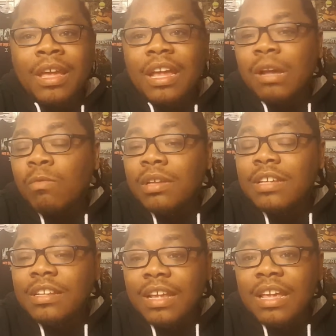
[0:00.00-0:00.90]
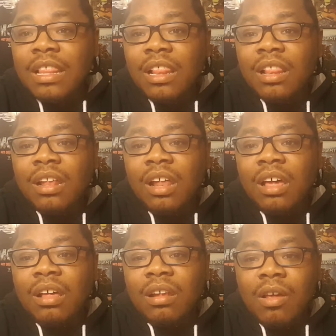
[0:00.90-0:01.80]
And then once he did
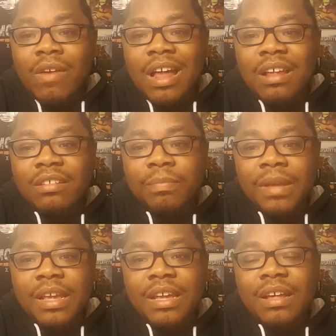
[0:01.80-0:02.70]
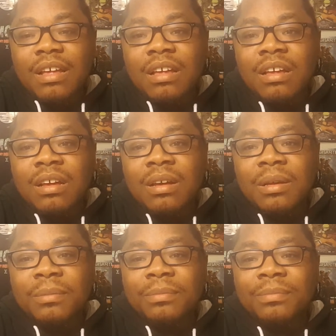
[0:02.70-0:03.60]
uh, learn how to speak,
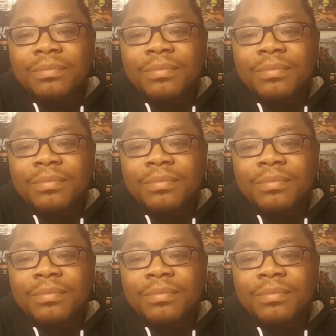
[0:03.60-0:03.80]
um,